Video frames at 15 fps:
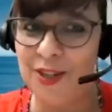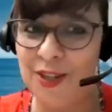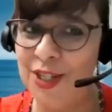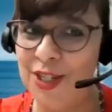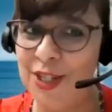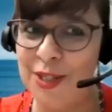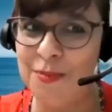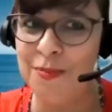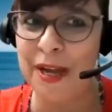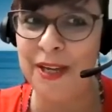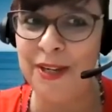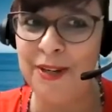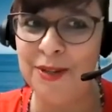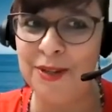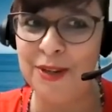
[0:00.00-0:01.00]
Just as
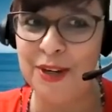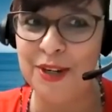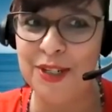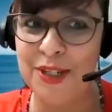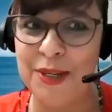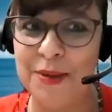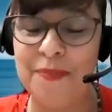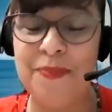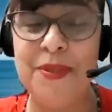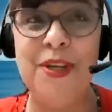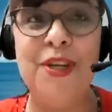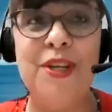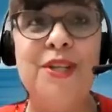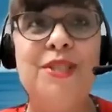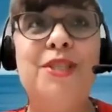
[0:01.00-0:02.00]
my introduction.
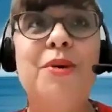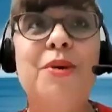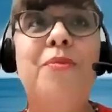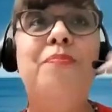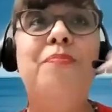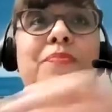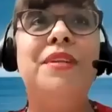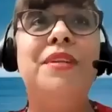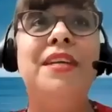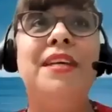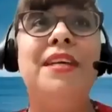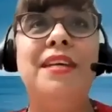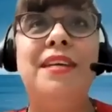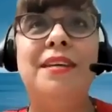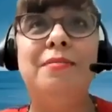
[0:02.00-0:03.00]
So
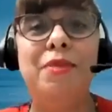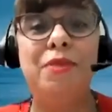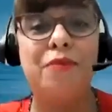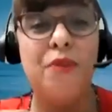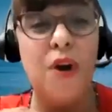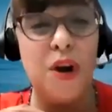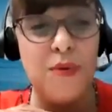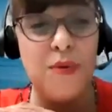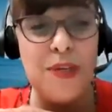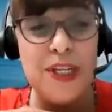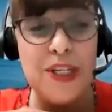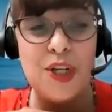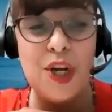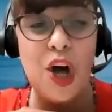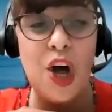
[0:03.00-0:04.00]
before
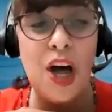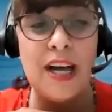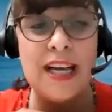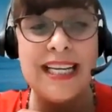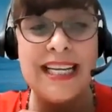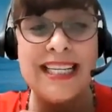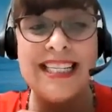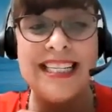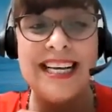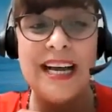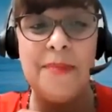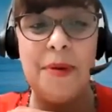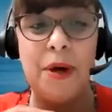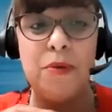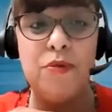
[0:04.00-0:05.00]
we talk
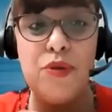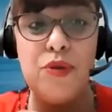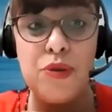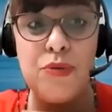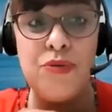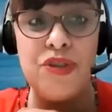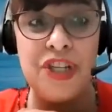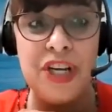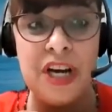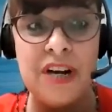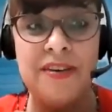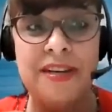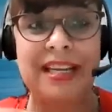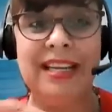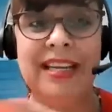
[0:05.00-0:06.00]
about true
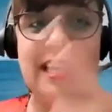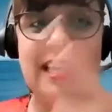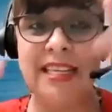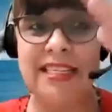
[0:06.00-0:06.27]
charity,